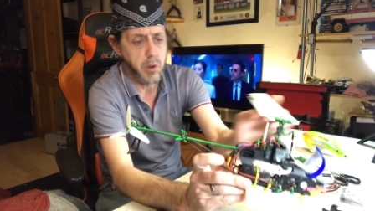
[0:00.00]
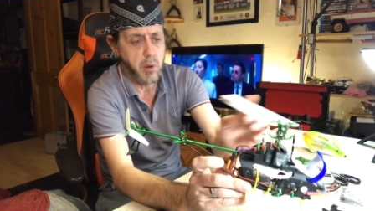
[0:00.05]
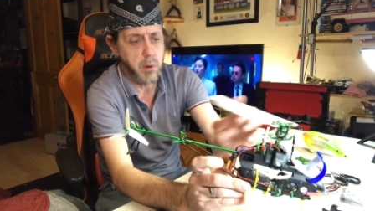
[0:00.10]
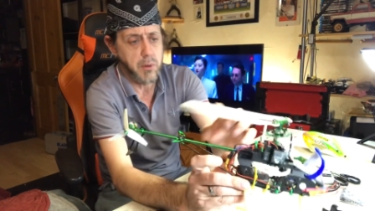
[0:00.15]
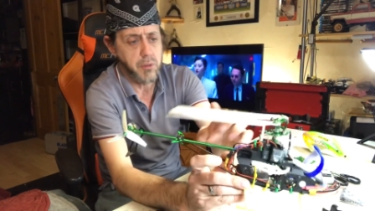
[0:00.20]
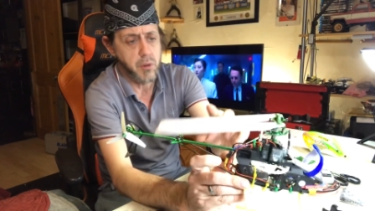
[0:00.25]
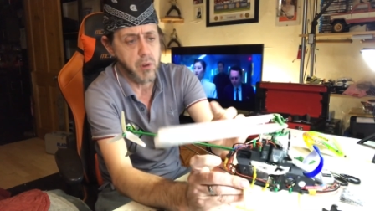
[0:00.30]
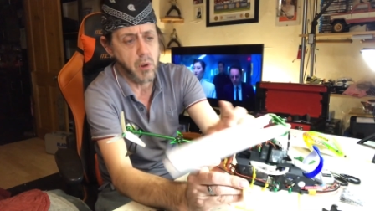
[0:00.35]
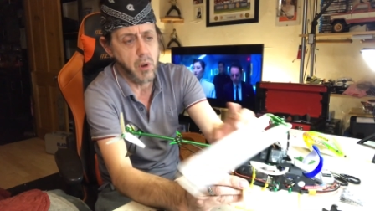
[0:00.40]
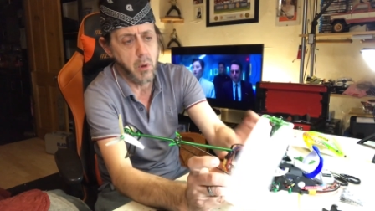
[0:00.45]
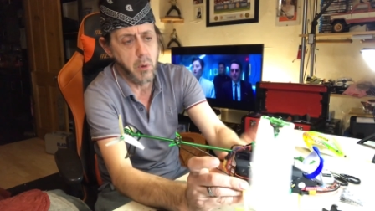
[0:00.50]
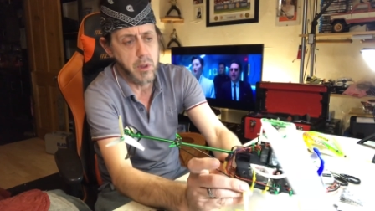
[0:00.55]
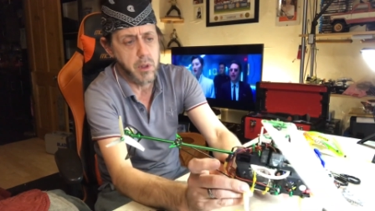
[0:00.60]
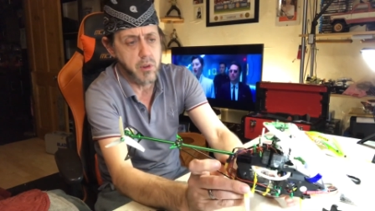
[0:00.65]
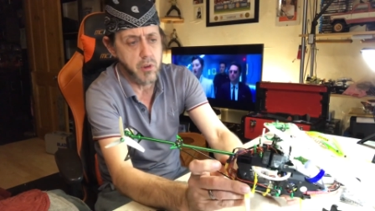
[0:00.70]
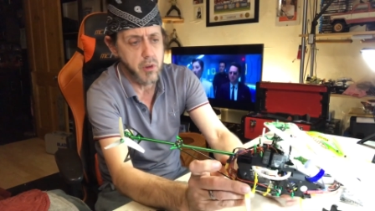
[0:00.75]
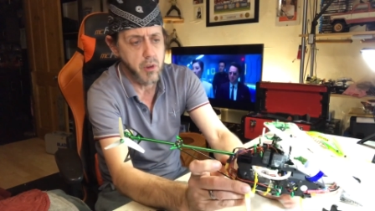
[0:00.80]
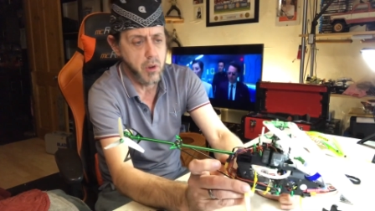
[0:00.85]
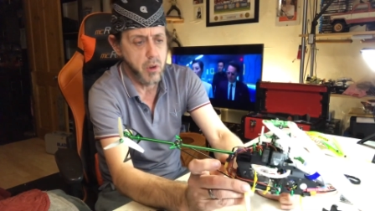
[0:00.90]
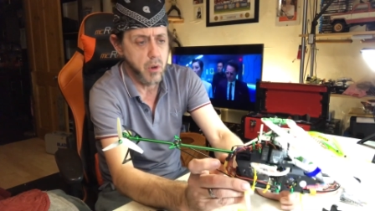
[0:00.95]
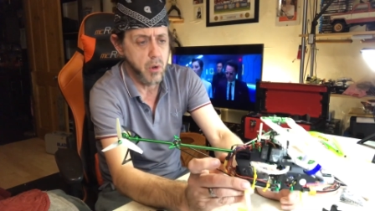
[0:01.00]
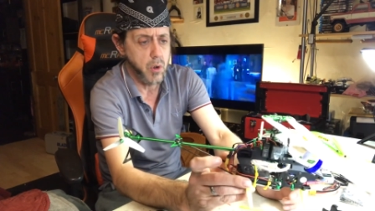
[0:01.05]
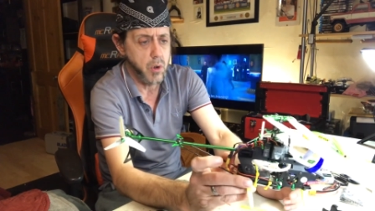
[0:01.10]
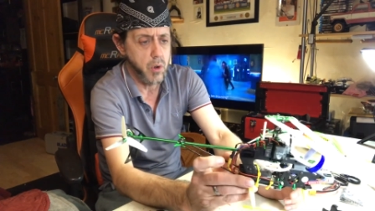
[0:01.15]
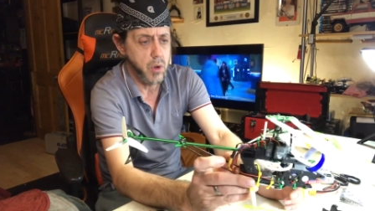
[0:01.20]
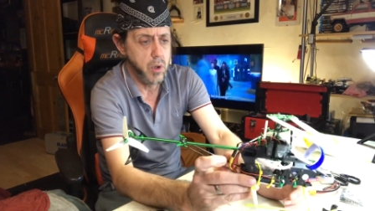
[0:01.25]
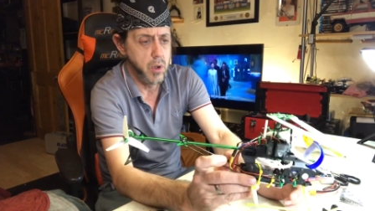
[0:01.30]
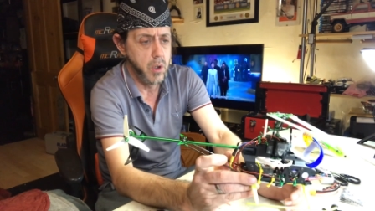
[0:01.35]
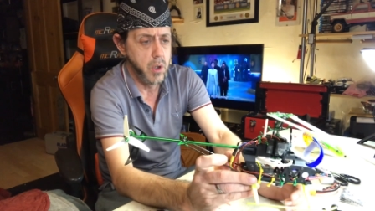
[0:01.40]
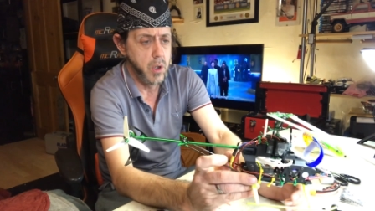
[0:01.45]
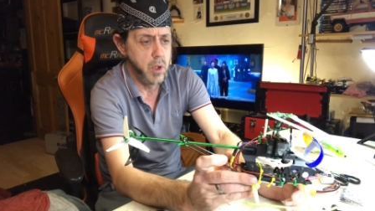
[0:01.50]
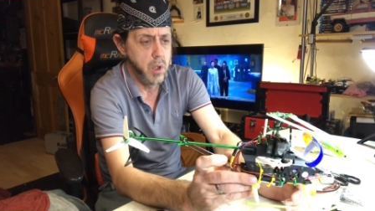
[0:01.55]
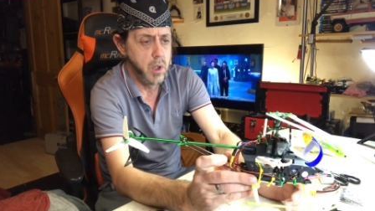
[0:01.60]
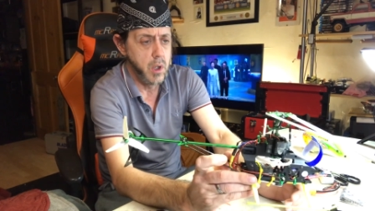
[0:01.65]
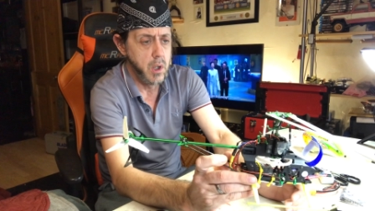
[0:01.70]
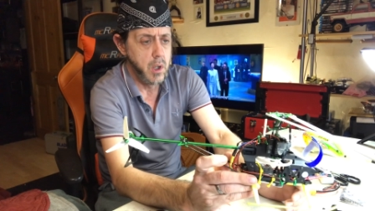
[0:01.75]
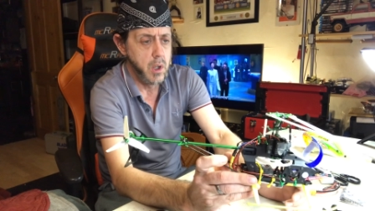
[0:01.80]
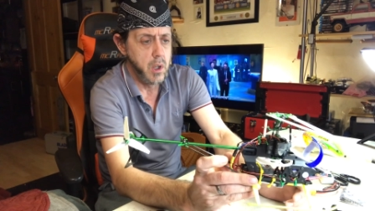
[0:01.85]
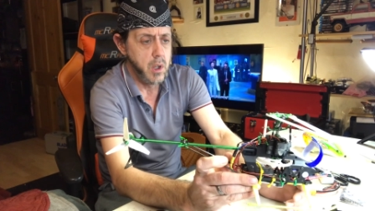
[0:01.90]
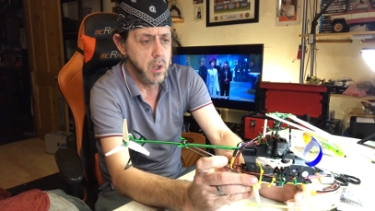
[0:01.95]
You have to go into your
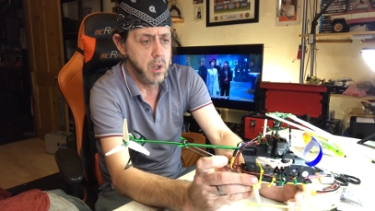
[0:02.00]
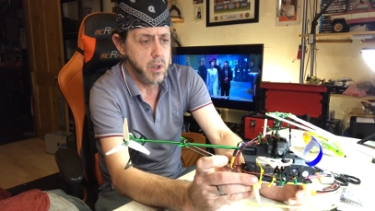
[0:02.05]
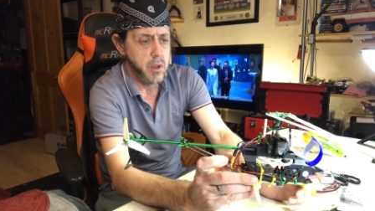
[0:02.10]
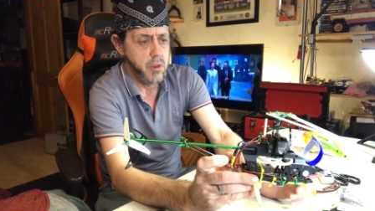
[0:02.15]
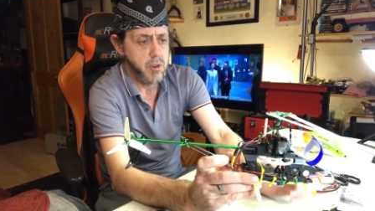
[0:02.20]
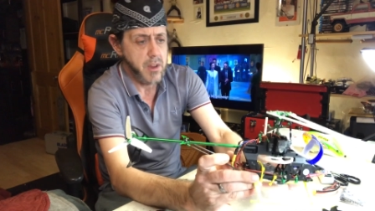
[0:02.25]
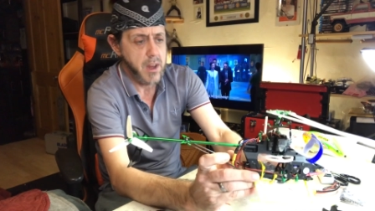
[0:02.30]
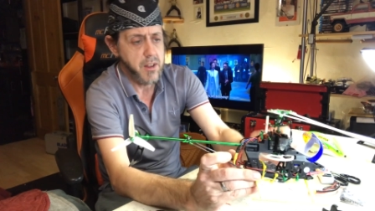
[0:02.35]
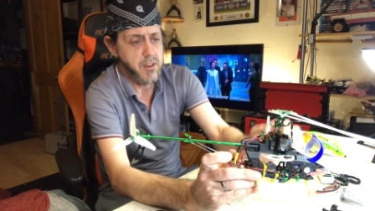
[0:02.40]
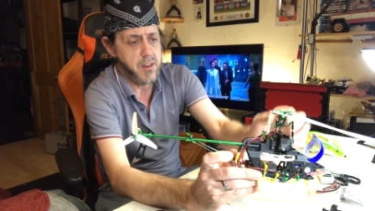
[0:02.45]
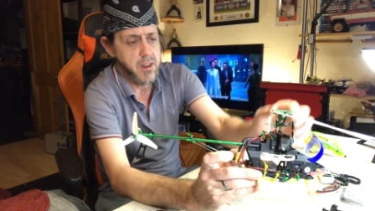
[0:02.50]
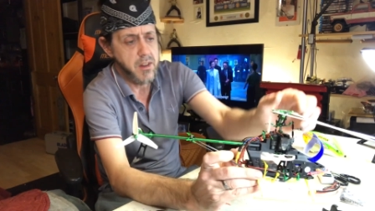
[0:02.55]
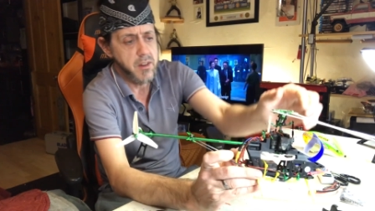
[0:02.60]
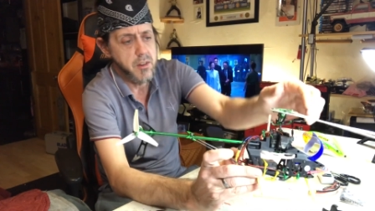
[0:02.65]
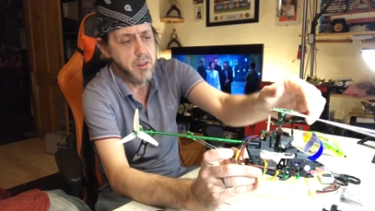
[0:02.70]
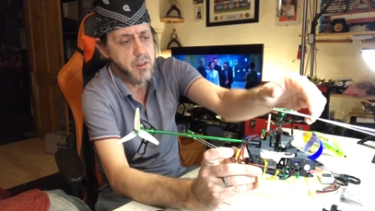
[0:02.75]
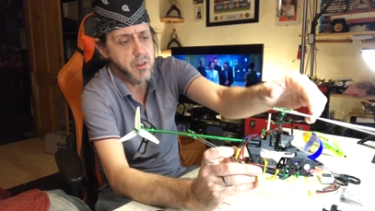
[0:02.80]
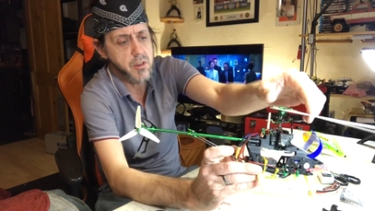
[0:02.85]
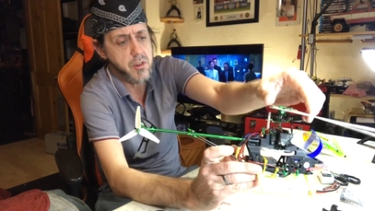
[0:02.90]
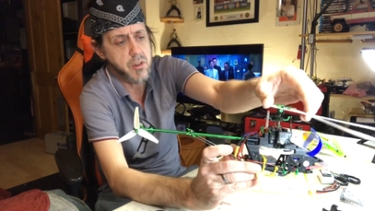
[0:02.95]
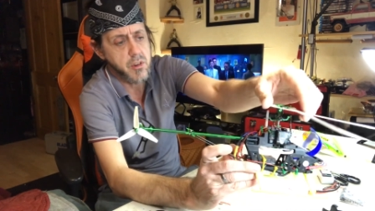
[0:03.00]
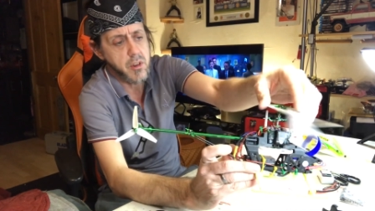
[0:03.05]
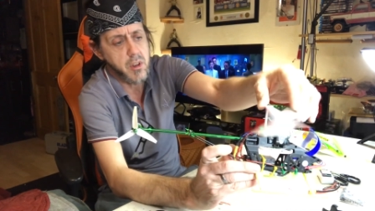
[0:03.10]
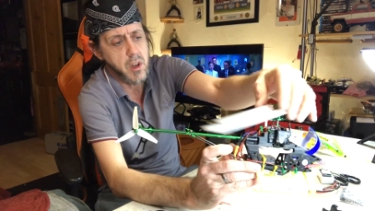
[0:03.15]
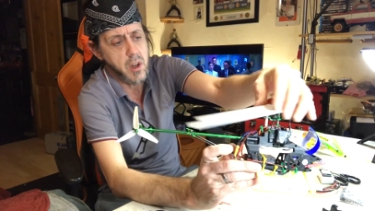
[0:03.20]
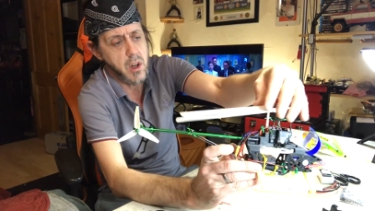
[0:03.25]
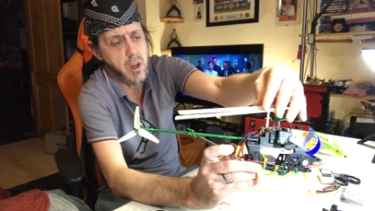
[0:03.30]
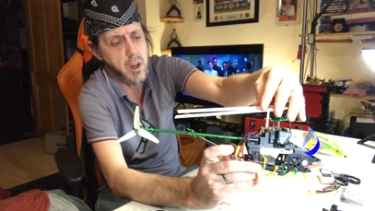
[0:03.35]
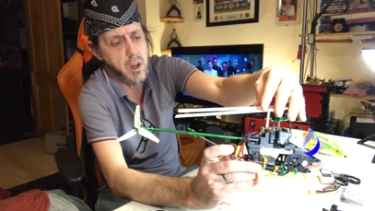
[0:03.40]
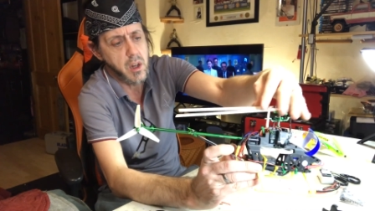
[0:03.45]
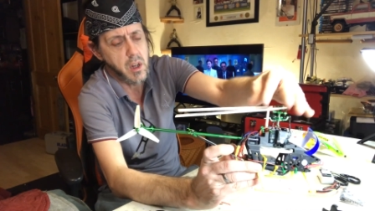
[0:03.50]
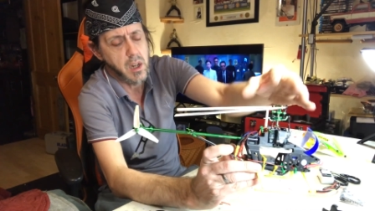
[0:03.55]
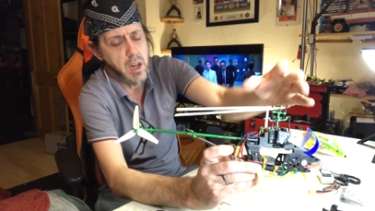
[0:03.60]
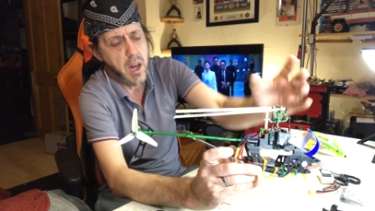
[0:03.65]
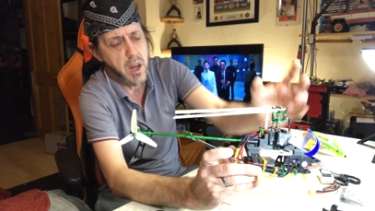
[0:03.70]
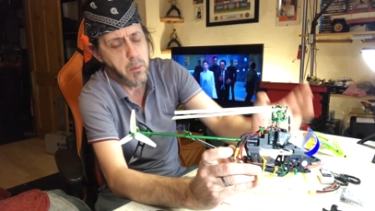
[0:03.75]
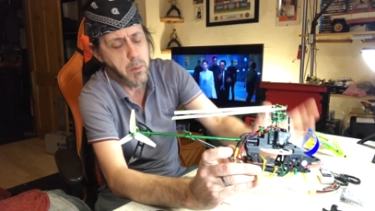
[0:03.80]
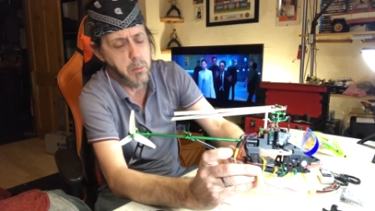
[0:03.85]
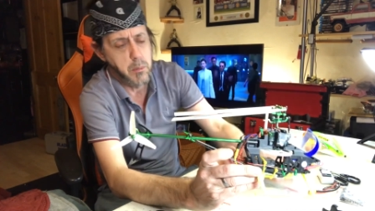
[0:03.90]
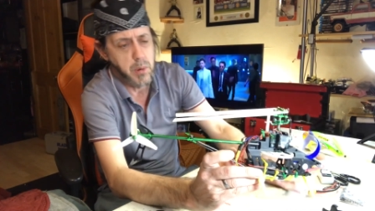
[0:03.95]
settings, I
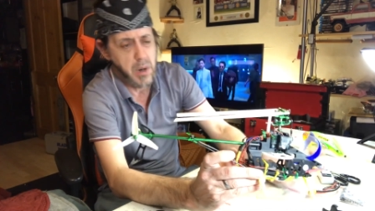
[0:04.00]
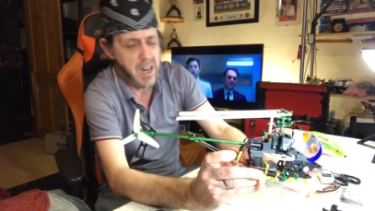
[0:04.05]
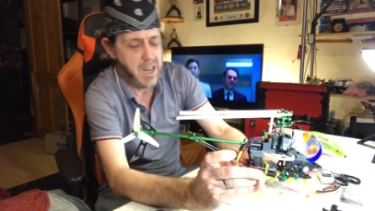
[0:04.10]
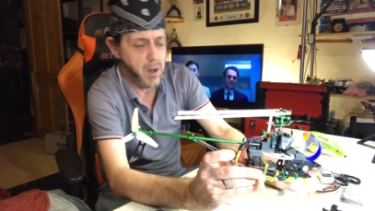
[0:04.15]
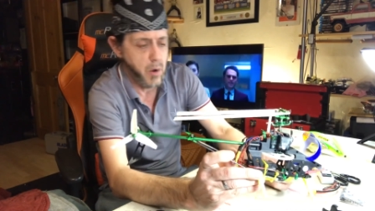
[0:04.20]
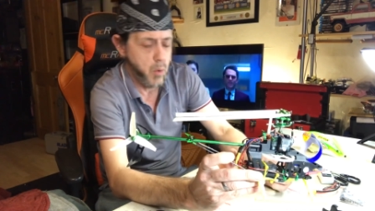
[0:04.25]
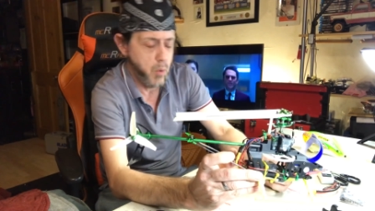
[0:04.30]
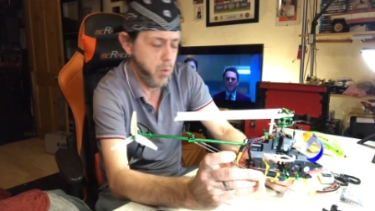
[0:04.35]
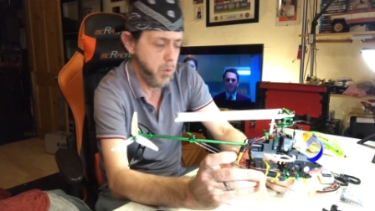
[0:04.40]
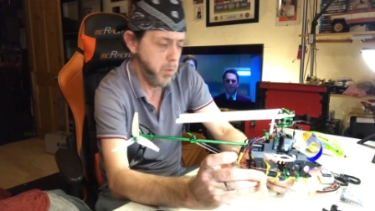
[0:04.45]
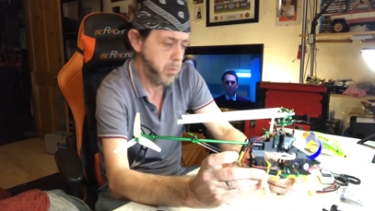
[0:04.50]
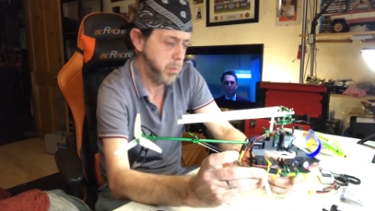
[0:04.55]
can't remember how,